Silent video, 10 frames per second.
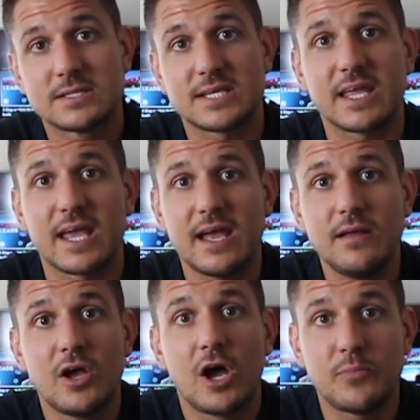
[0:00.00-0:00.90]
Take
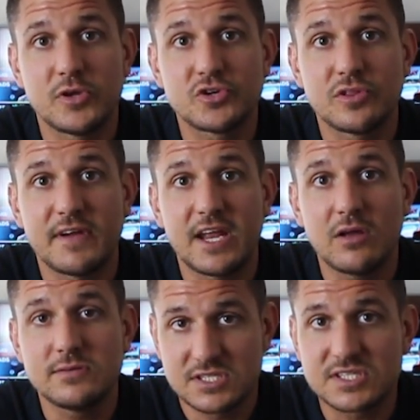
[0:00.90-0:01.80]
care. Hope you enjoyed the
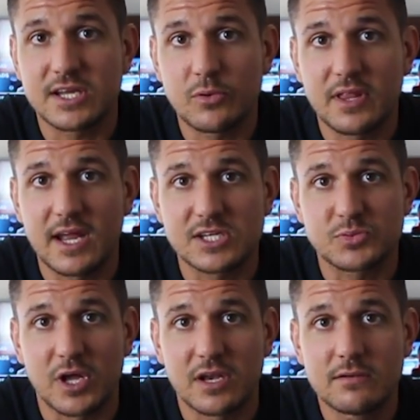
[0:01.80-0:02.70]
video. See you on the
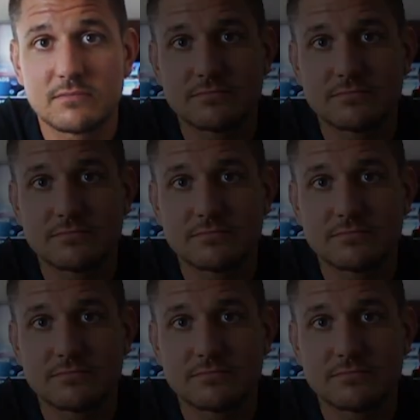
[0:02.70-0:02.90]
next one.